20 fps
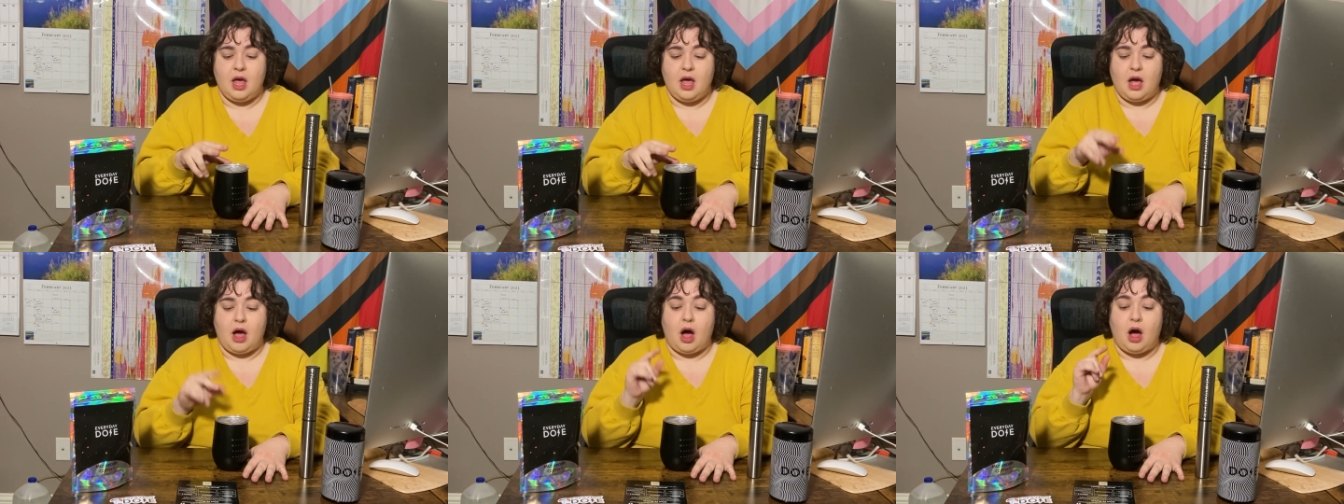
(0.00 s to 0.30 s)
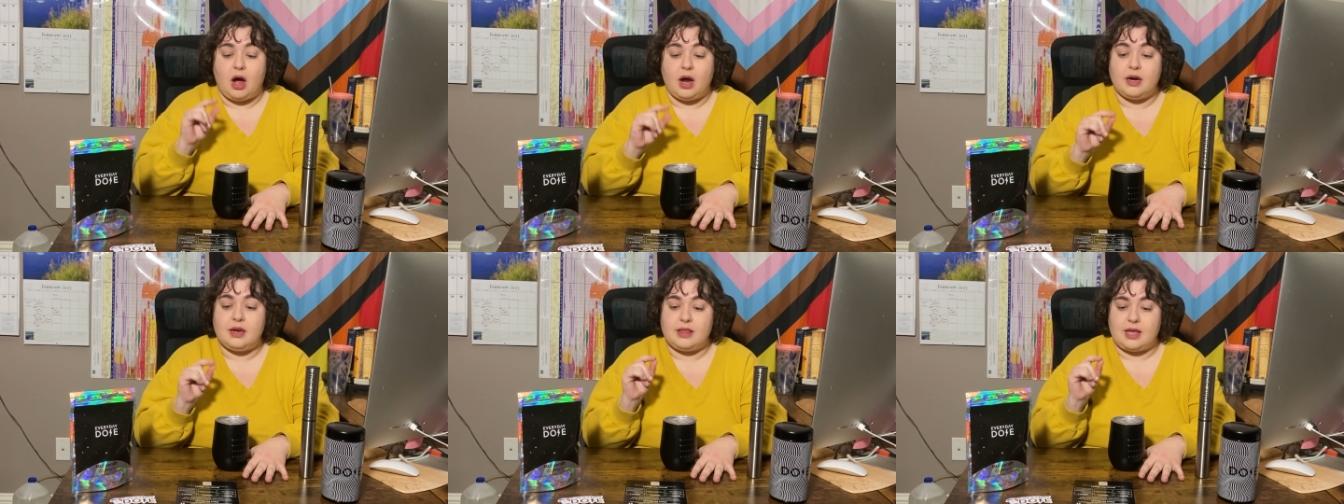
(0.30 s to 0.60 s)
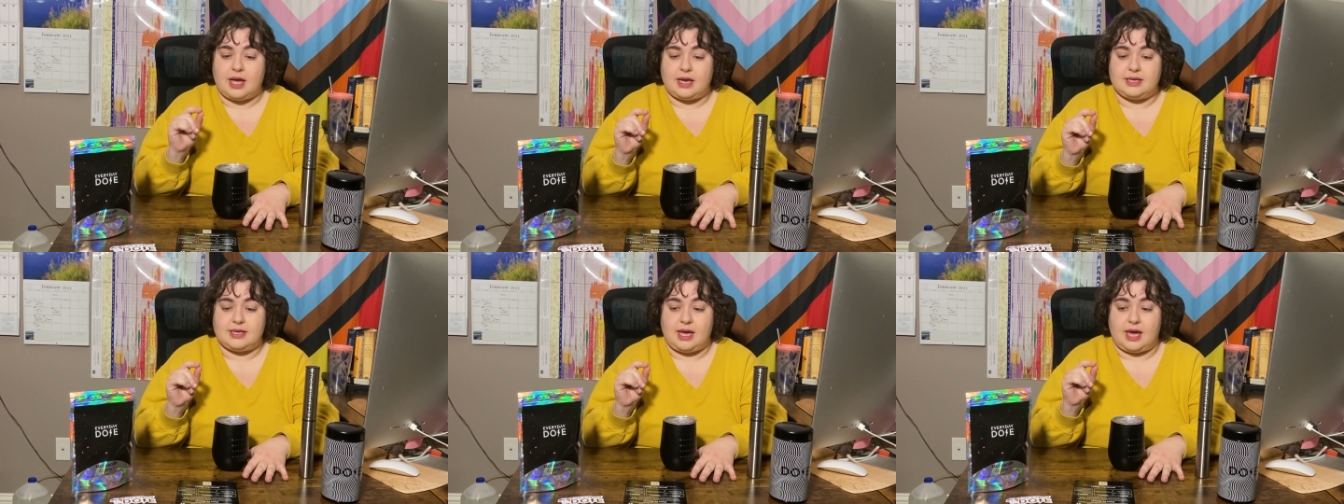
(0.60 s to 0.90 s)
On
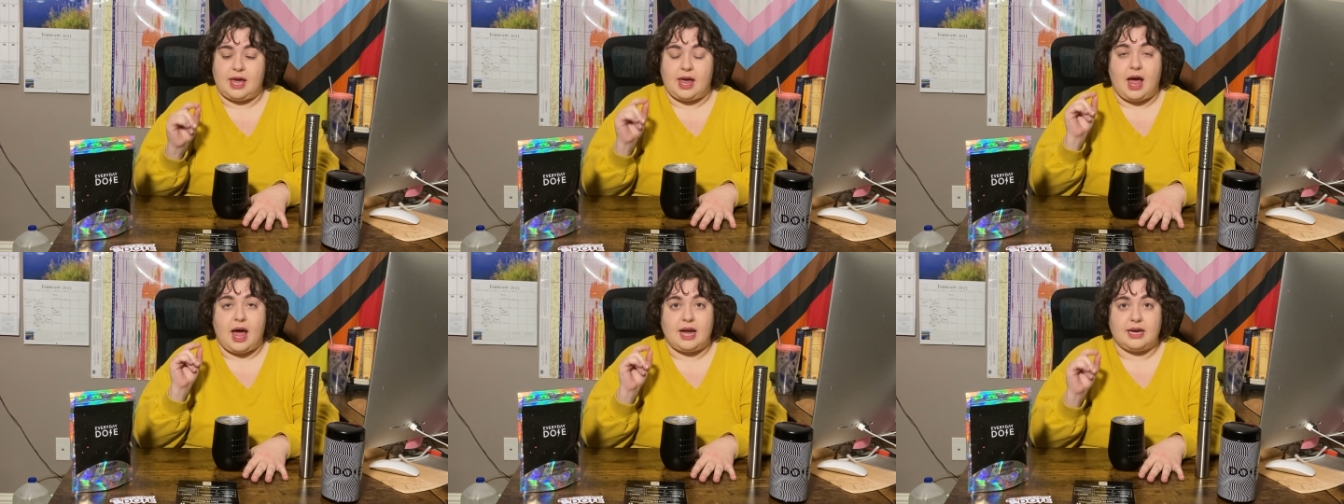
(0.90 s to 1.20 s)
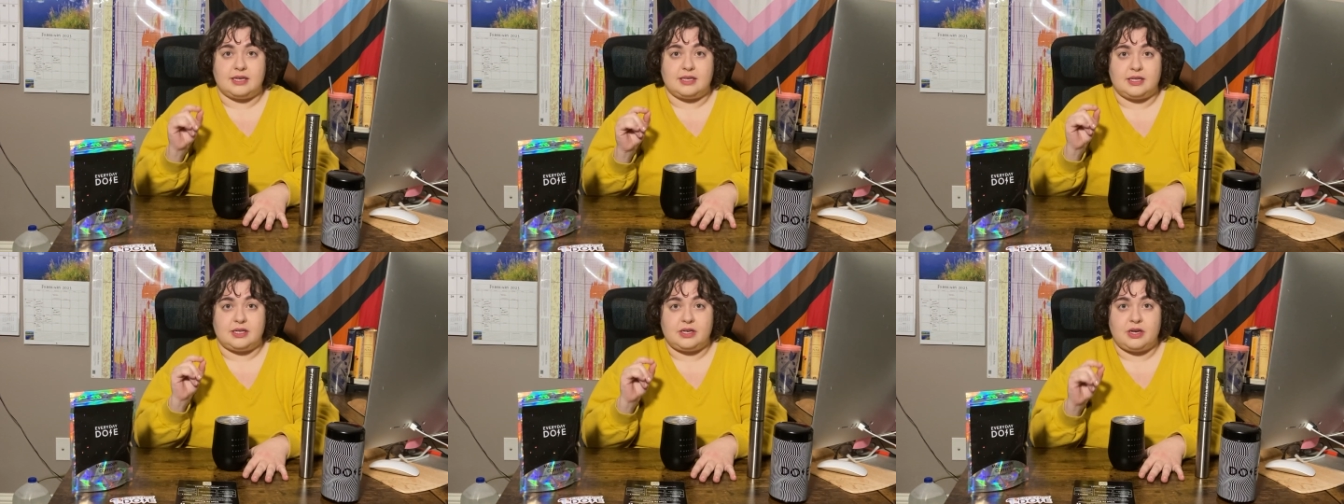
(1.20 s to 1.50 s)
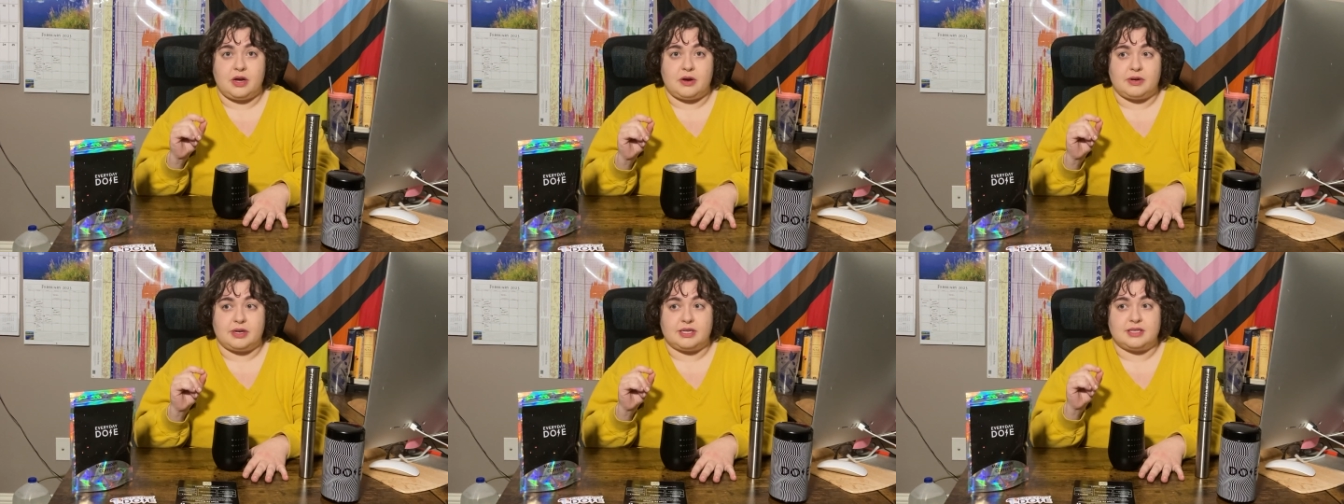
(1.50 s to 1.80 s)
that day, I did
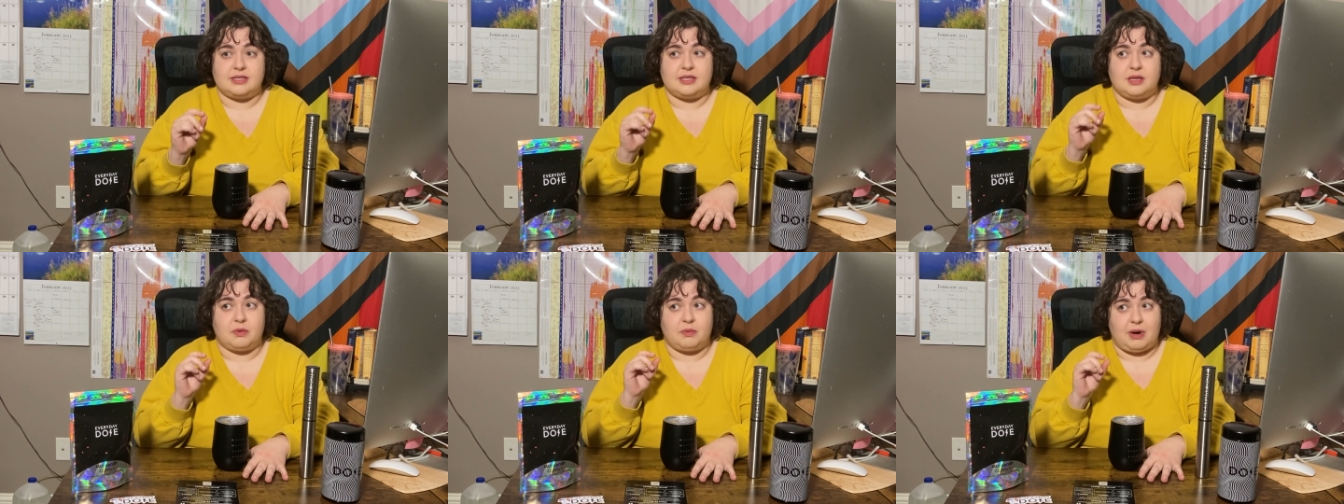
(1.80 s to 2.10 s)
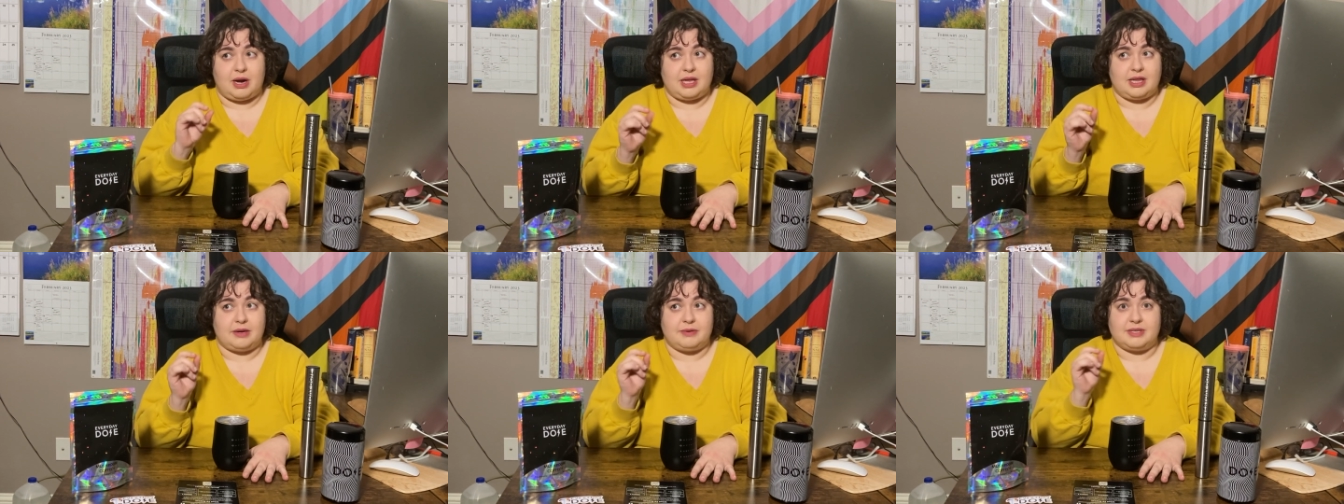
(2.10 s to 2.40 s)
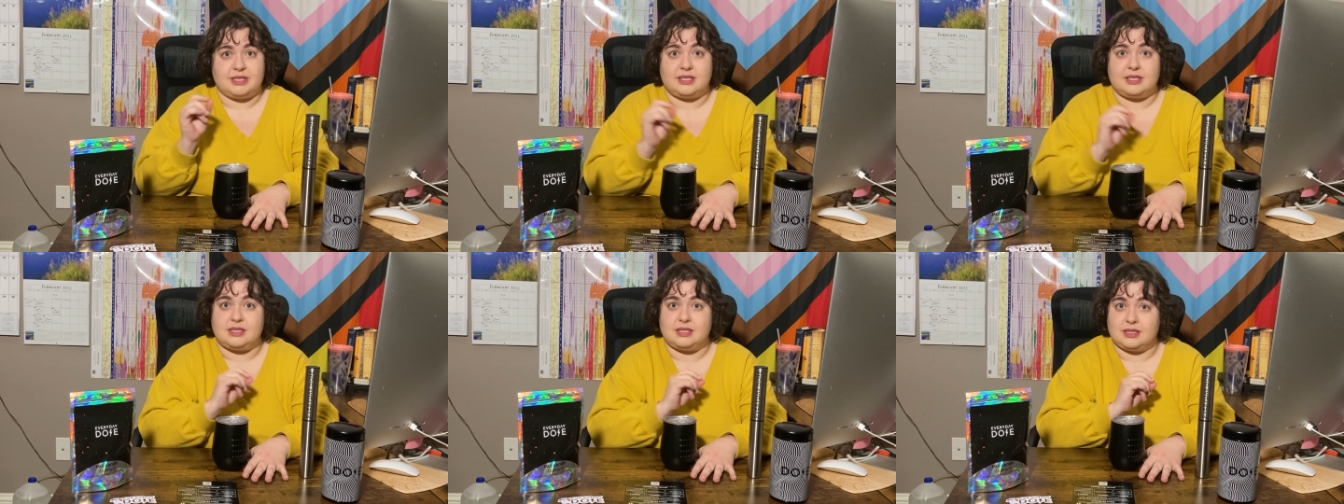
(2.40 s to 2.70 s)
notice that while I
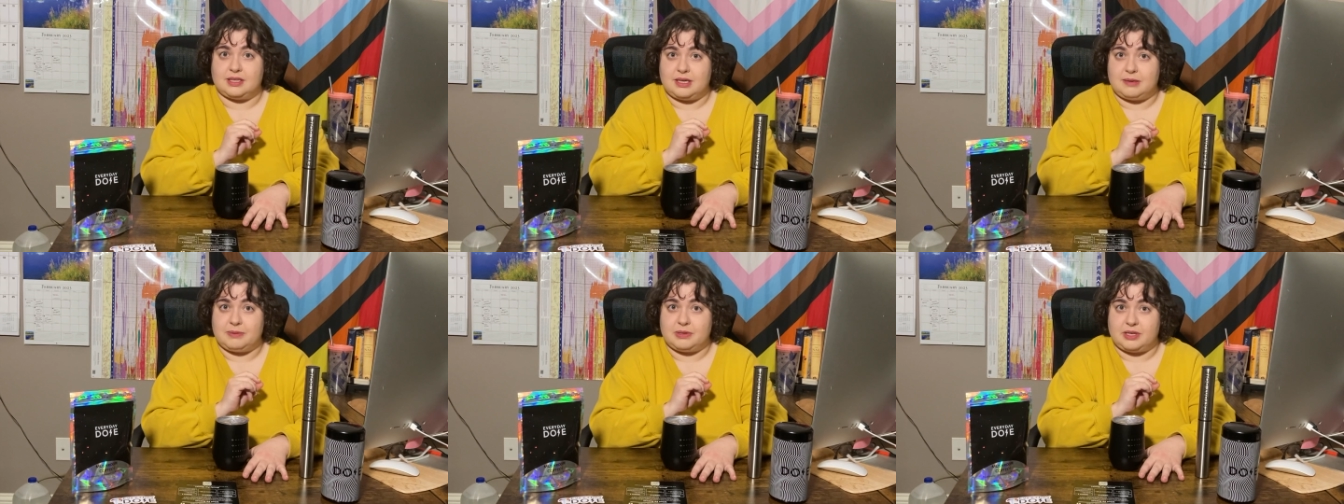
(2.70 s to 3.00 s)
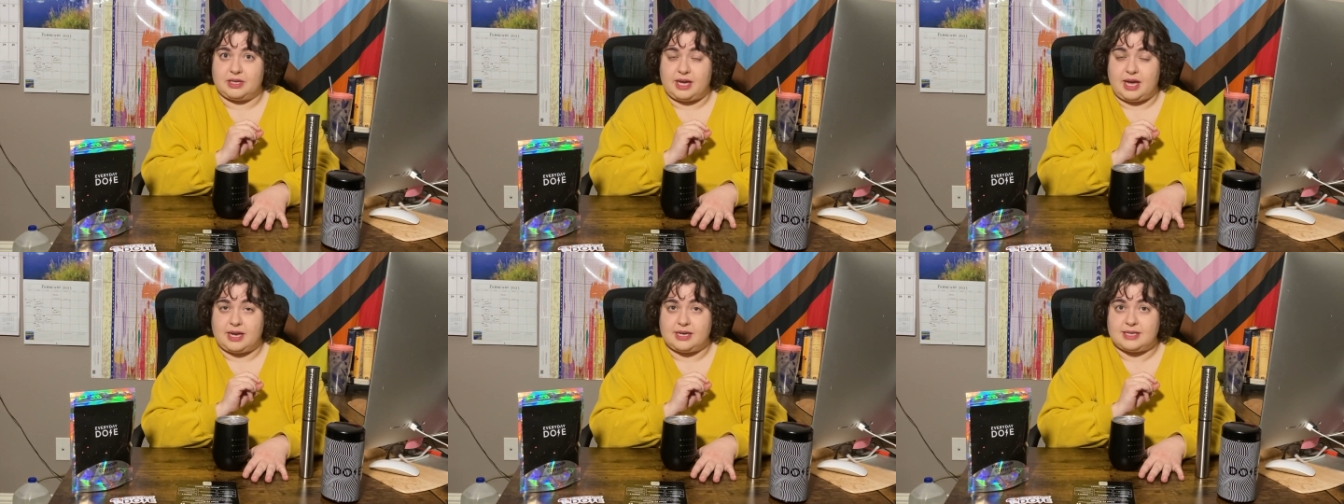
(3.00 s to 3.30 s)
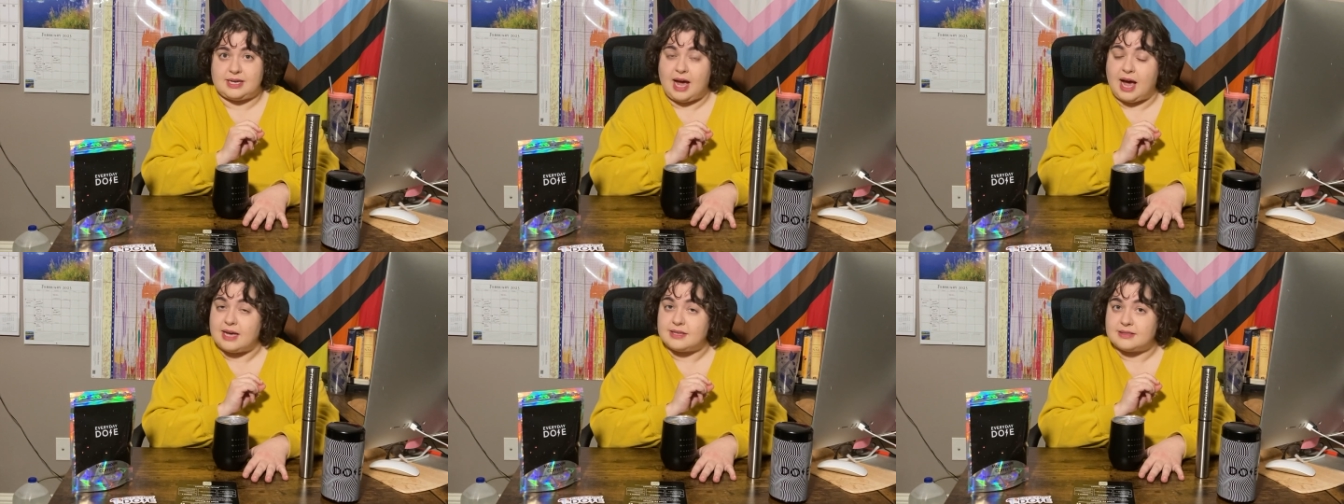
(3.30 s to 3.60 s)
was still able to get
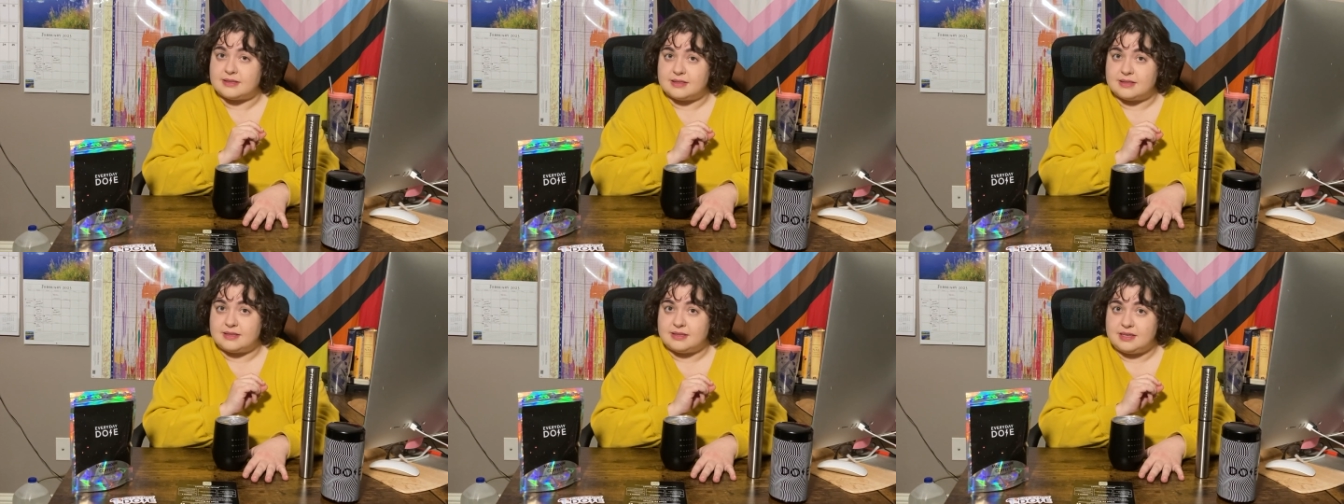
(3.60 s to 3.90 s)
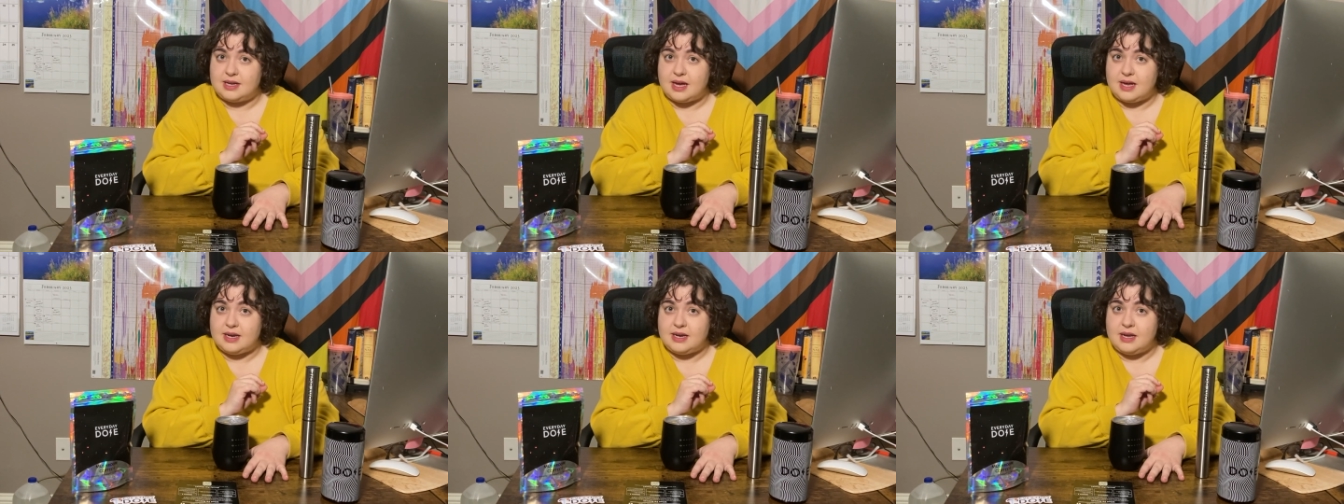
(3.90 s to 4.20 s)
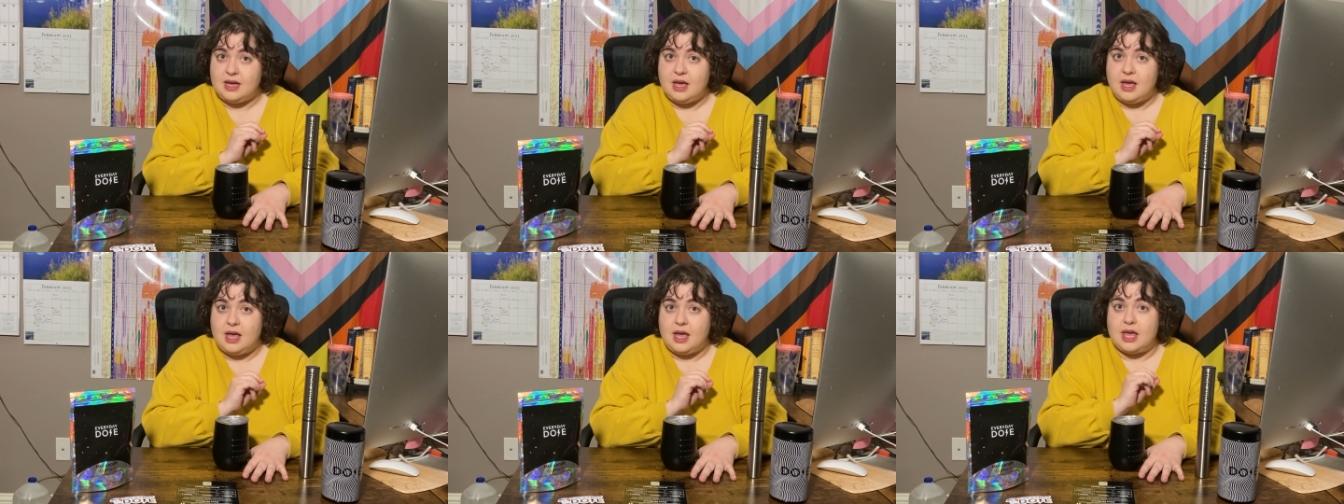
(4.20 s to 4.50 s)
tasks done,